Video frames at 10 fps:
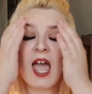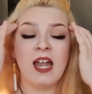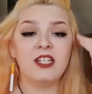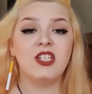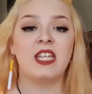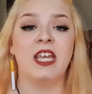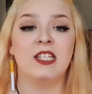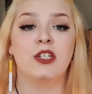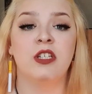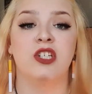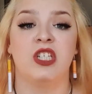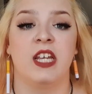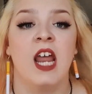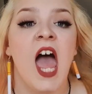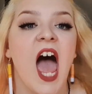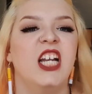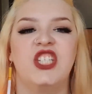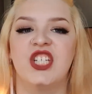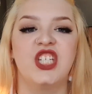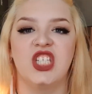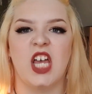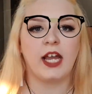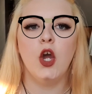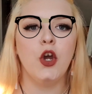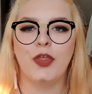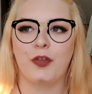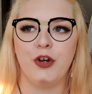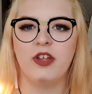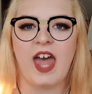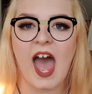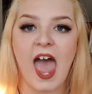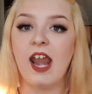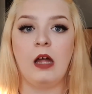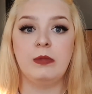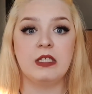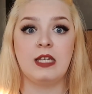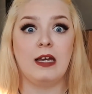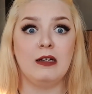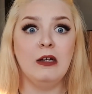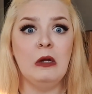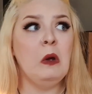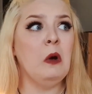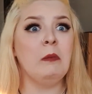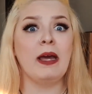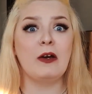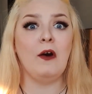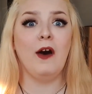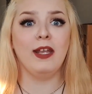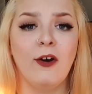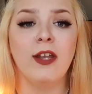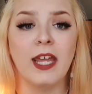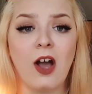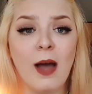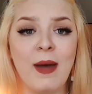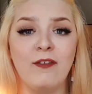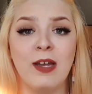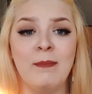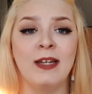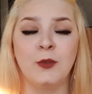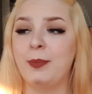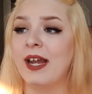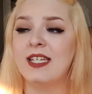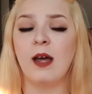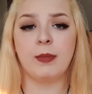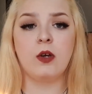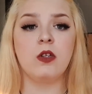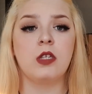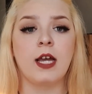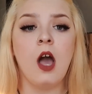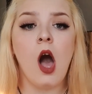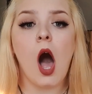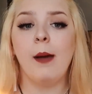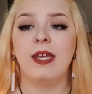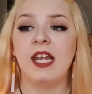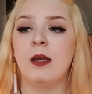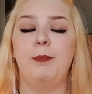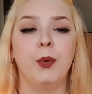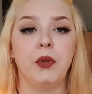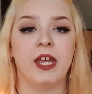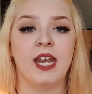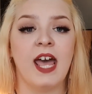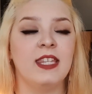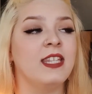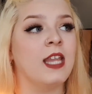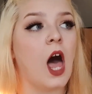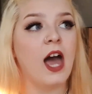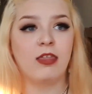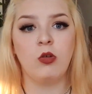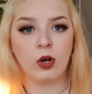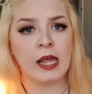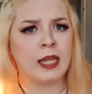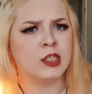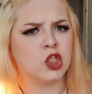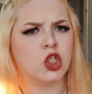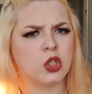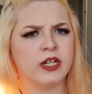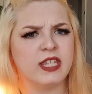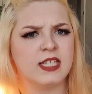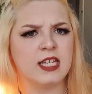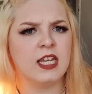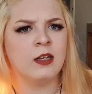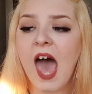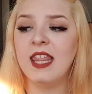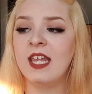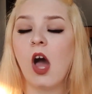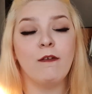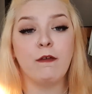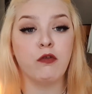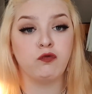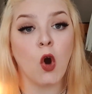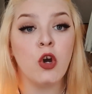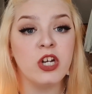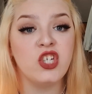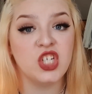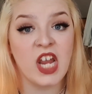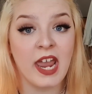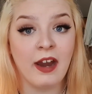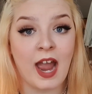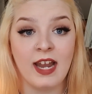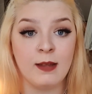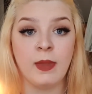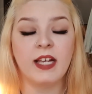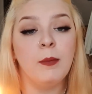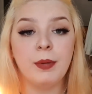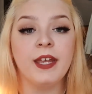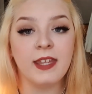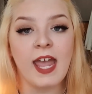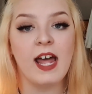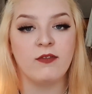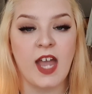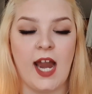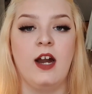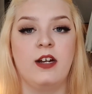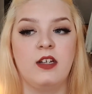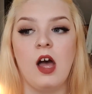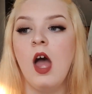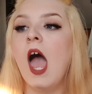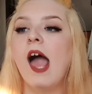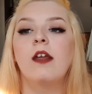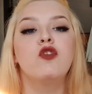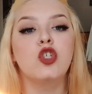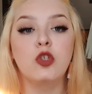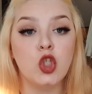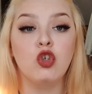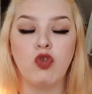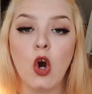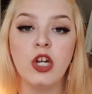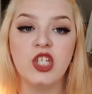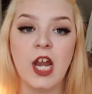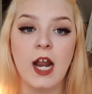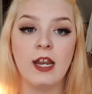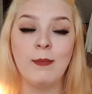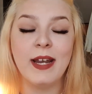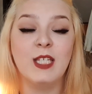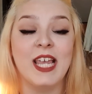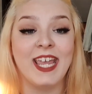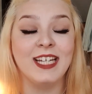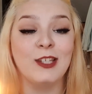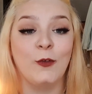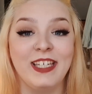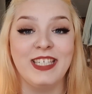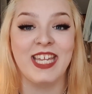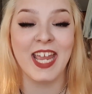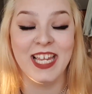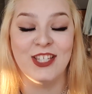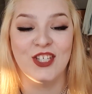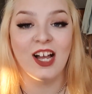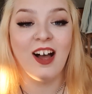And it just hits her in the shin and she's just like, who threw that? And I'm just like, oh my god, like I'm having a mental breakdown because like I'm getting bullied and then I thought I like destroyed this kid and then I've thrown a chair at him like completely out of character and I've just thrown a chair at him and it's hit the teacher.